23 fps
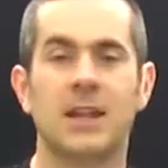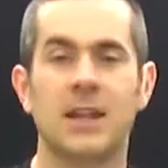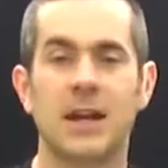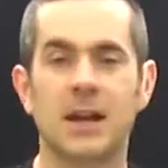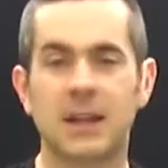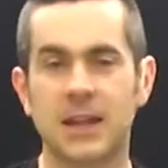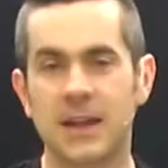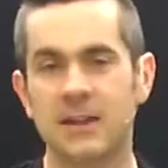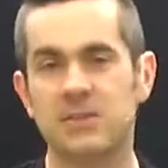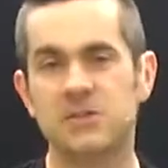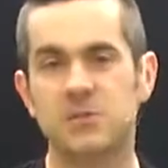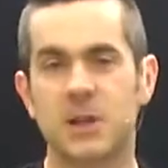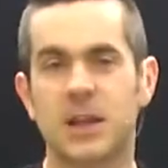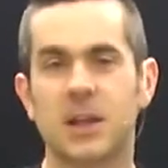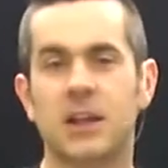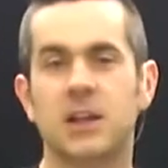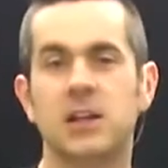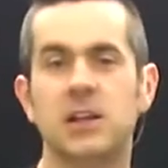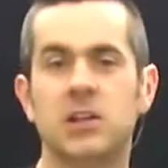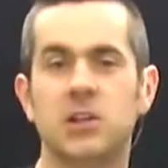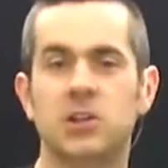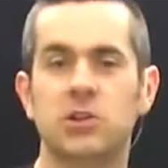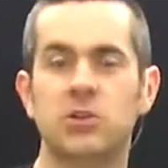that gives me that
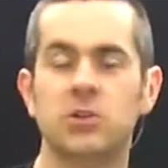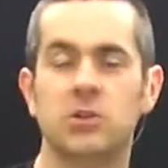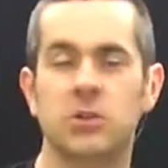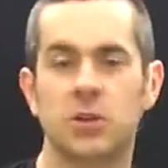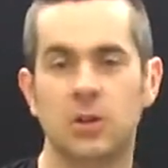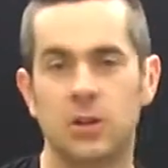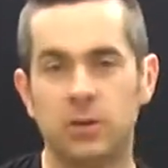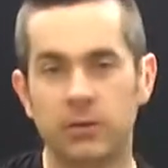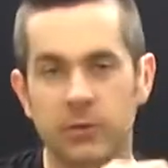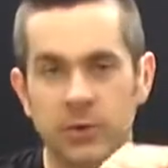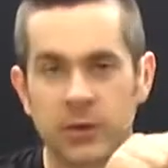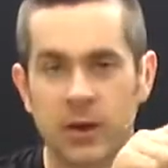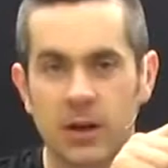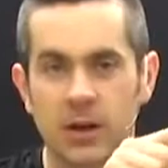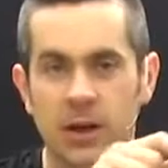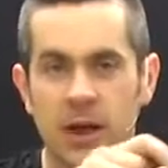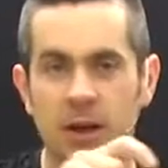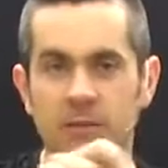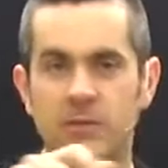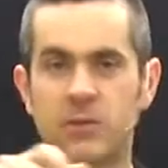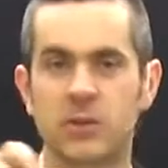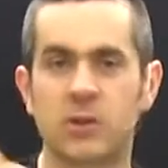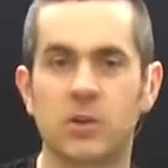EQ curve without
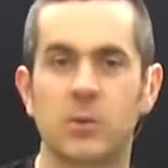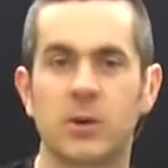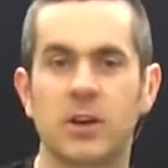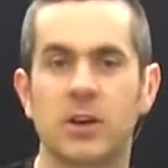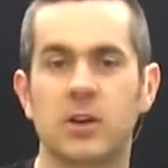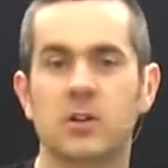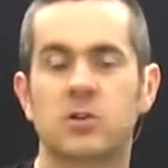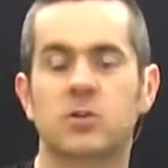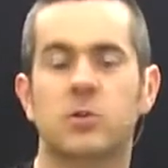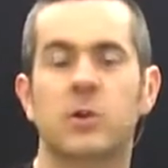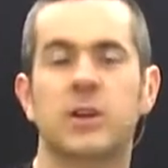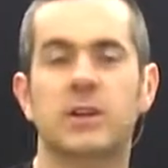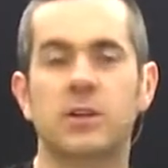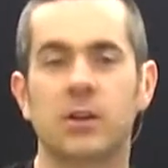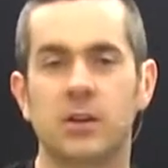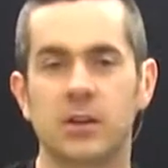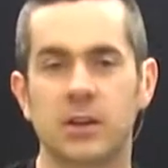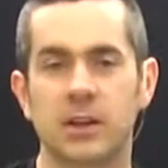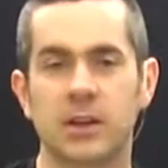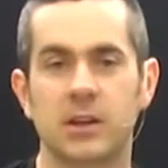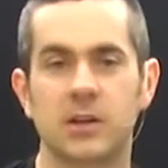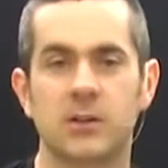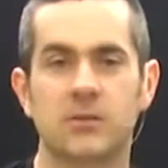having to go in and tweak
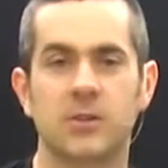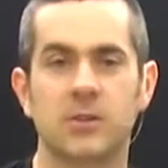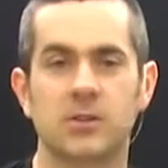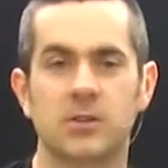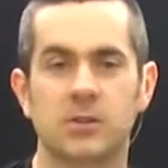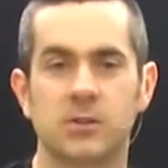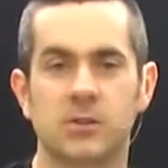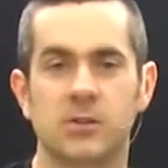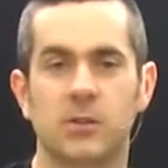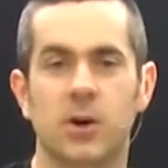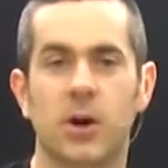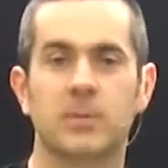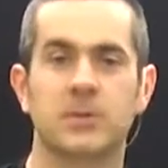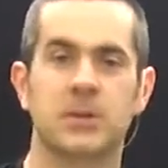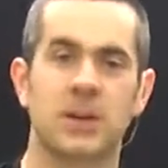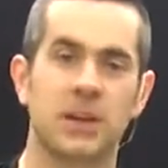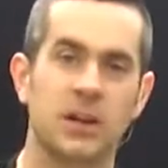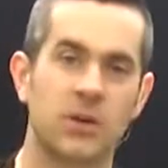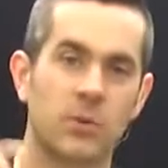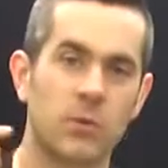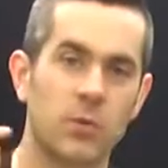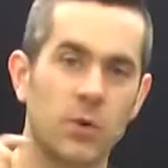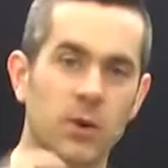all the individual knobs.
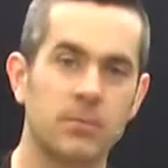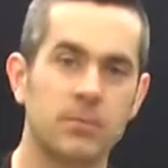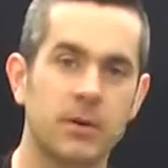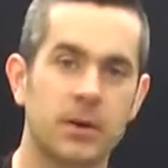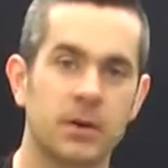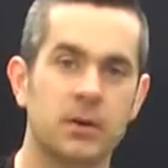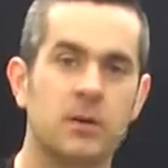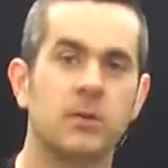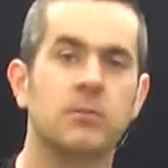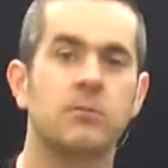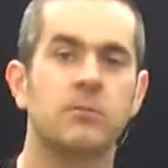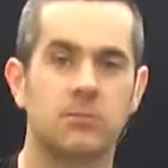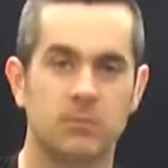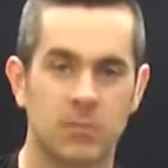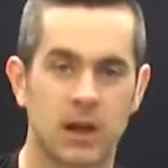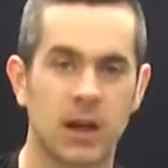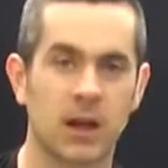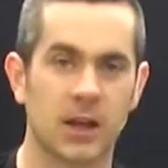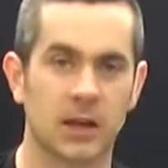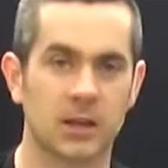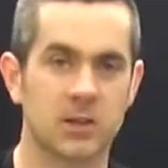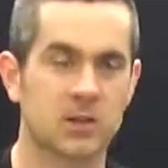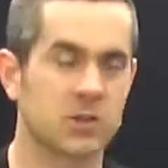I hit one button
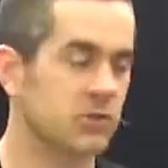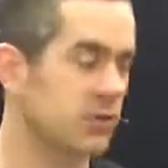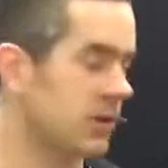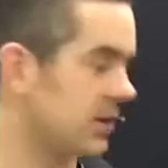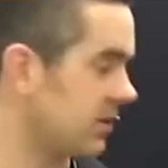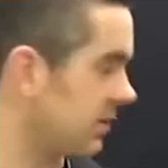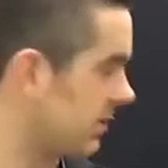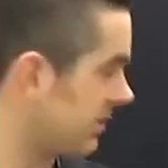and it's straight